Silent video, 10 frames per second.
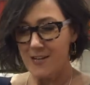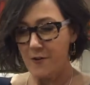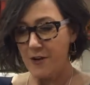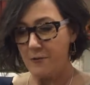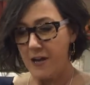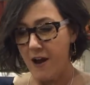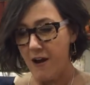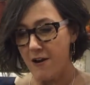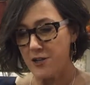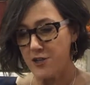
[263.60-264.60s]
So here we
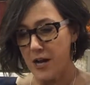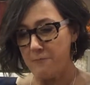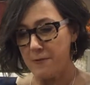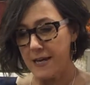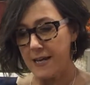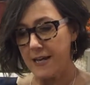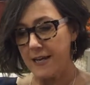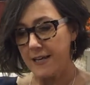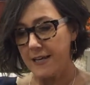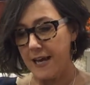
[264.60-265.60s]
are
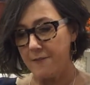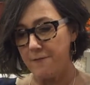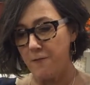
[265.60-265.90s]
shaping and